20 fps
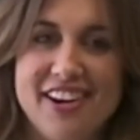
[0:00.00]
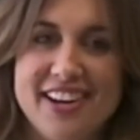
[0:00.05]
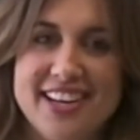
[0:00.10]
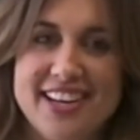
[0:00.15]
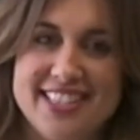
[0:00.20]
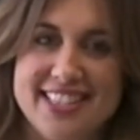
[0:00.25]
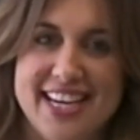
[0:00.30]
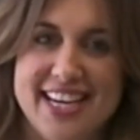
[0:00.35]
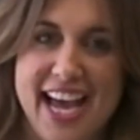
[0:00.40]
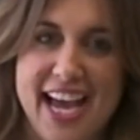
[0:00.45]

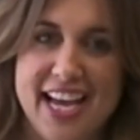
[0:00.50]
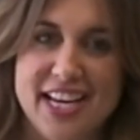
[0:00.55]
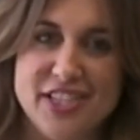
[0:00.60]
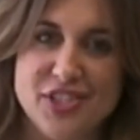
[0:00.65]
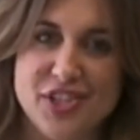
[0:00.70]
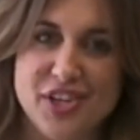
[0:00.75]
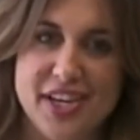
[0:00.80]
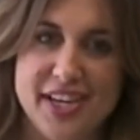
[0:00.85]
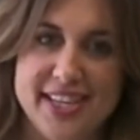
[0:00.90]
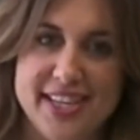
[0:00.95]
is not
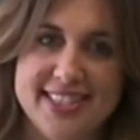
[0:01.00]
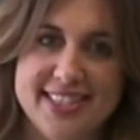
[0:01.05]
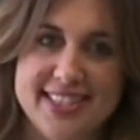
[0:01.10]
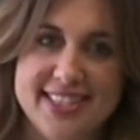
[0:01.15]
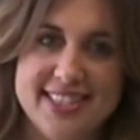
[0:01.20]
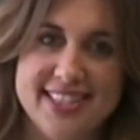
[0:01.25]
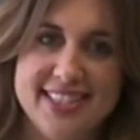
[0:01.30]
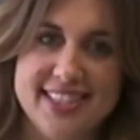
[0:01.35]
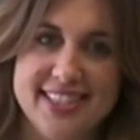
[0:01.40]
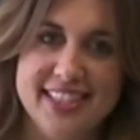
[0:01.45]

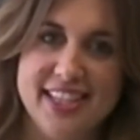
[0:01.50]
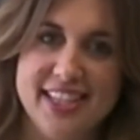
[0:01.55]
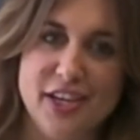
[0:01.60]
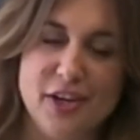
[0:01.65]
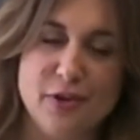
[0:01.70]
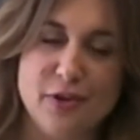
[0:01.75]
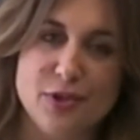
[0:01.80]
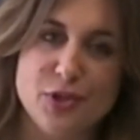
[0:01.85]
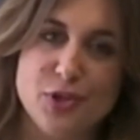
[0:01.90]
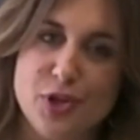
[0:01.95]
just,
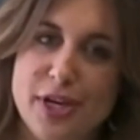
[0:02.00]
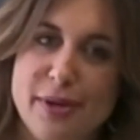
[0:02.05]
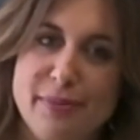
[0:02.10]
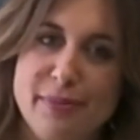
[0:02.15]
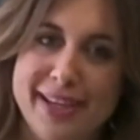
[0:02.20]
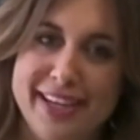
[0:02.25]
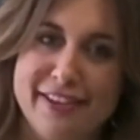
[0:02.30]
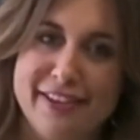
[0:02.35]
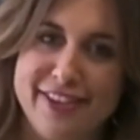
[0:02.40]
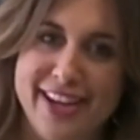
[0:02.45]

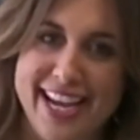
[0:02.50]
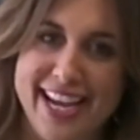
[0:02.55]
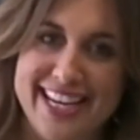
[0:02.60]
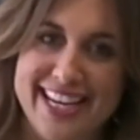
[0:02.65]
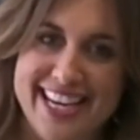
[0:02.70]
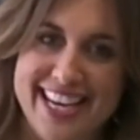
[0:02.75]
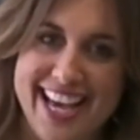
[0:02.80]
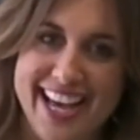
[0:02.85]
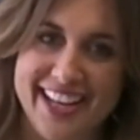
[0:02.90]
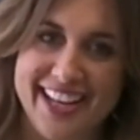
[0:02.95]
treatment of
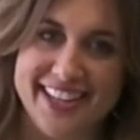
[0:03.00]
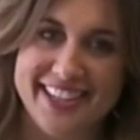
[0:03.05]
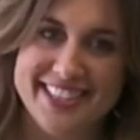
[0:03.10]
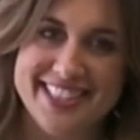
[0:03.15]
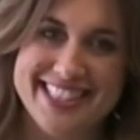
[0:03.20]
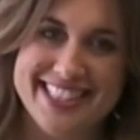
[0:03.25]
ADLs,